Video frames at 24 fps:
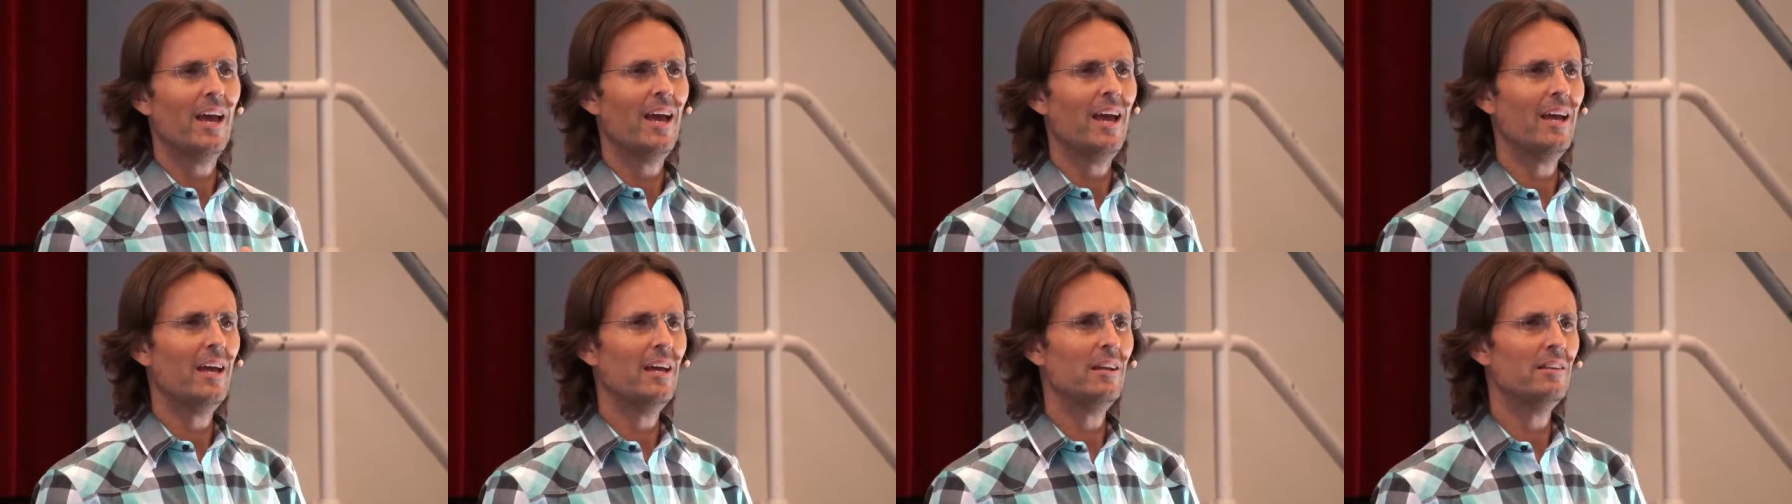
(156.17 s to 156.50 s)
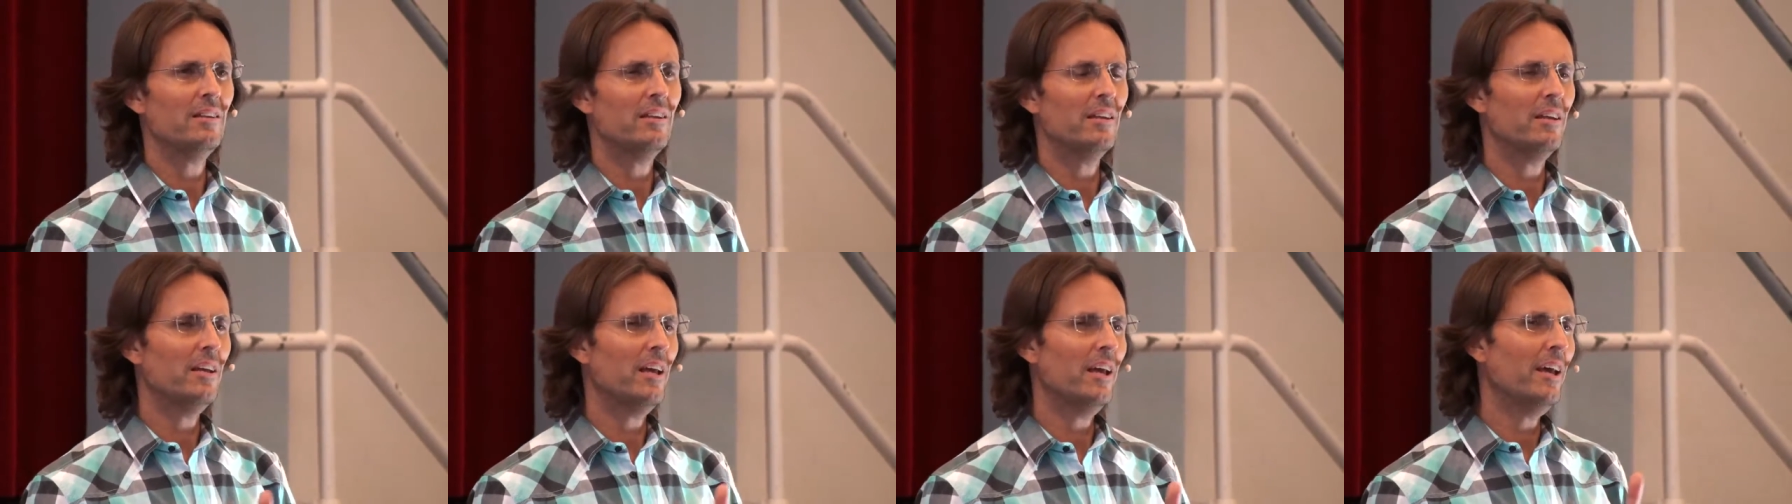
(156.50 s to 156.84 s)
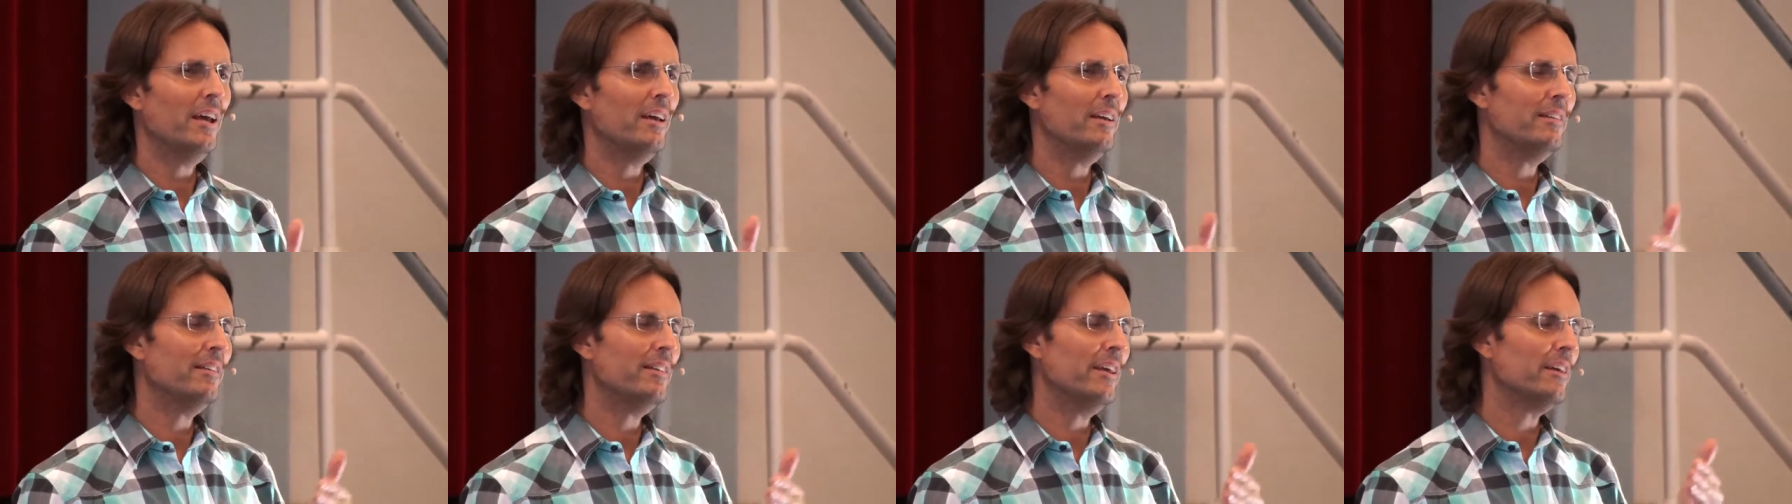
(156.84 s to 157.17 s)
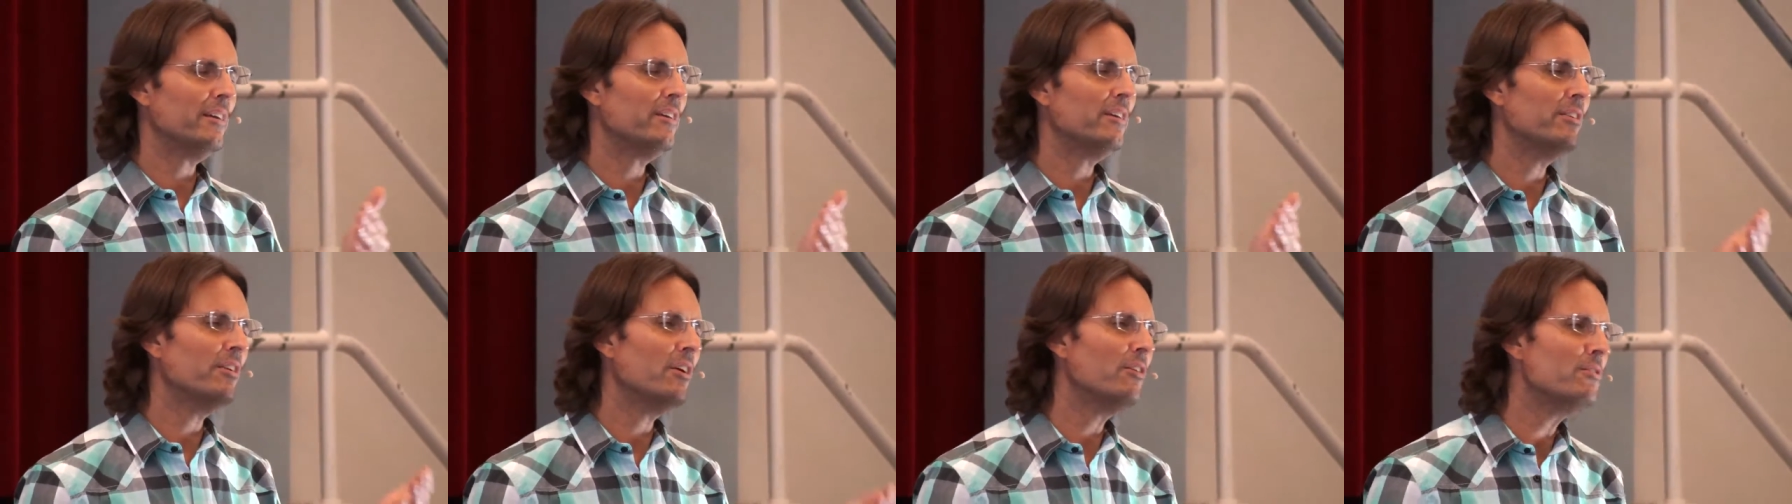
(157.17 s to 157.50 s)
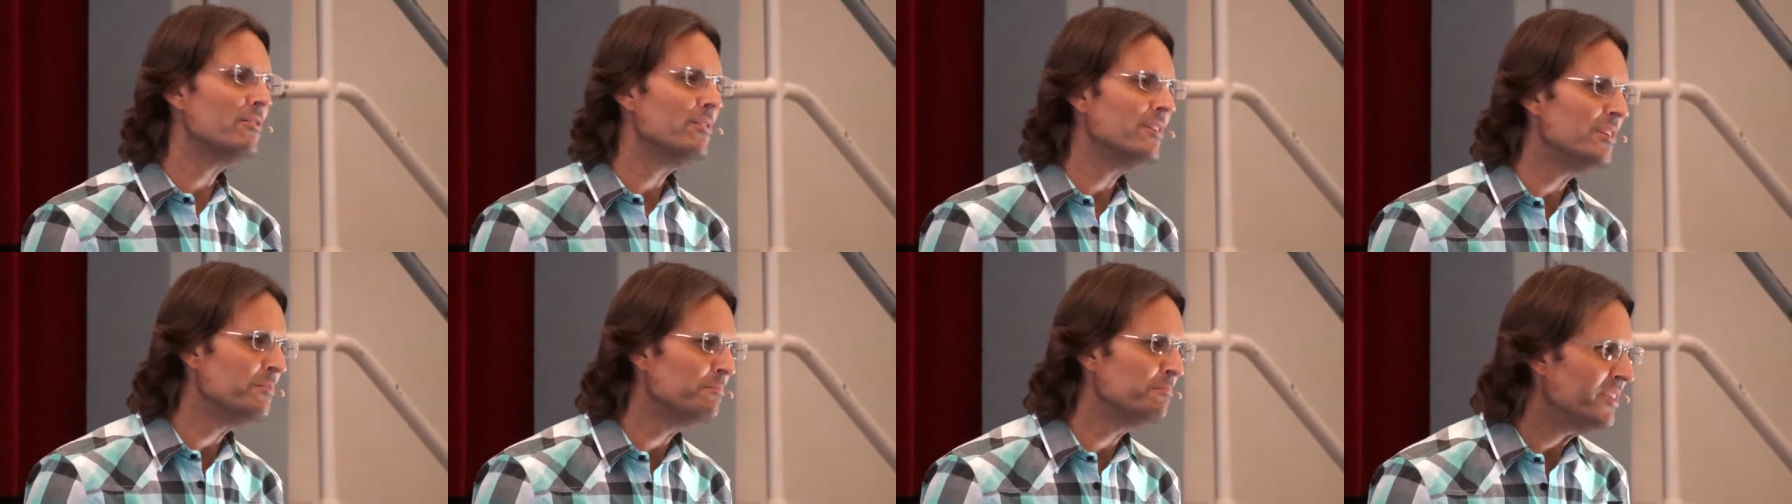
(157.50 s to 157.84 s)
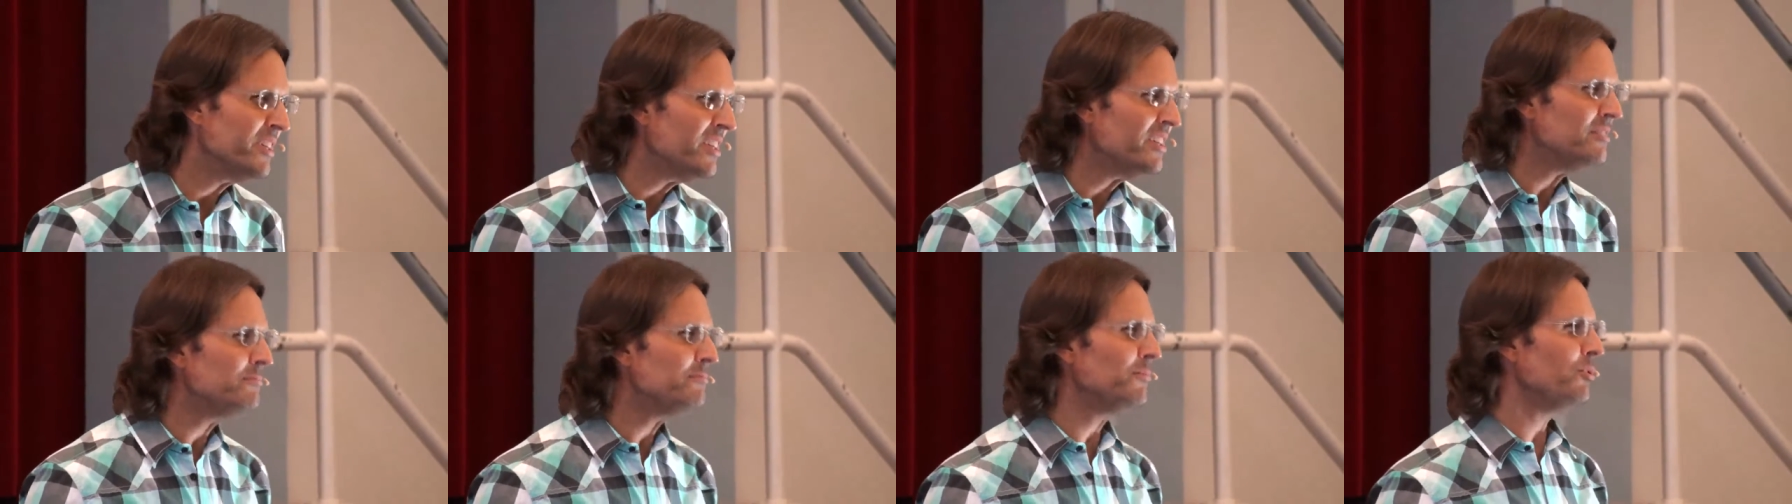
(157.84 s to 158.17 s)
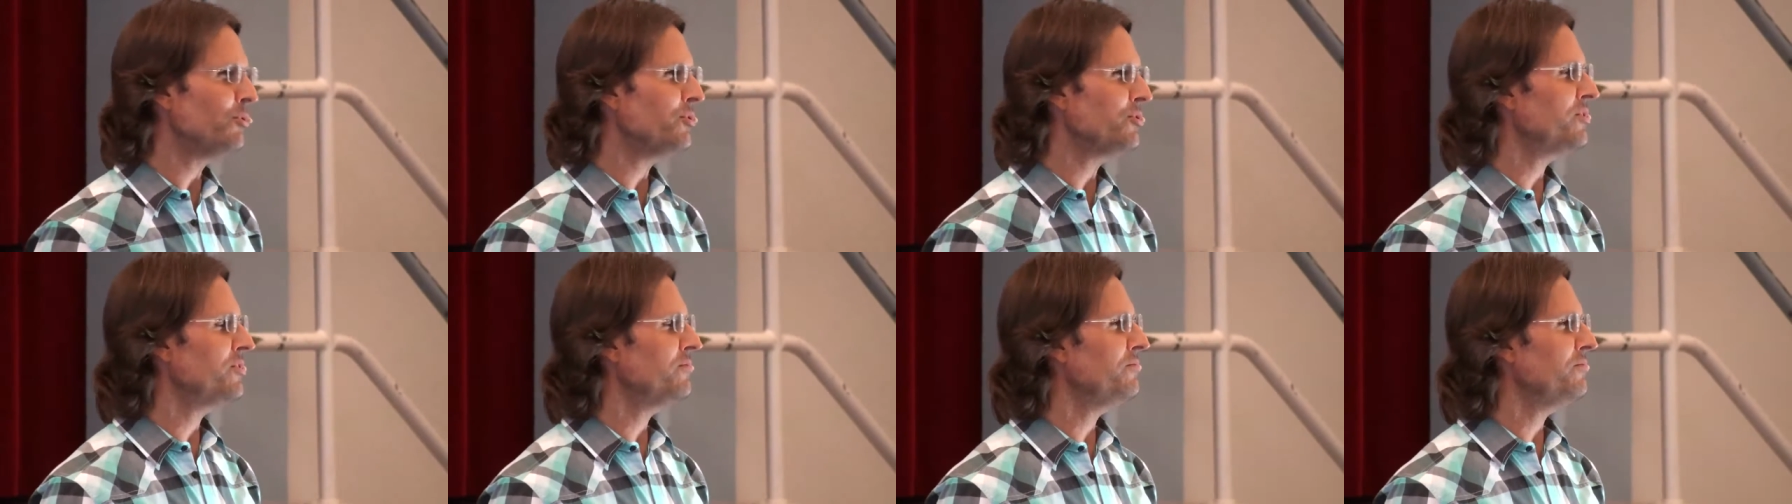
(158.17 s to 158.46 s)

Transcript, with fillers: And that can only be more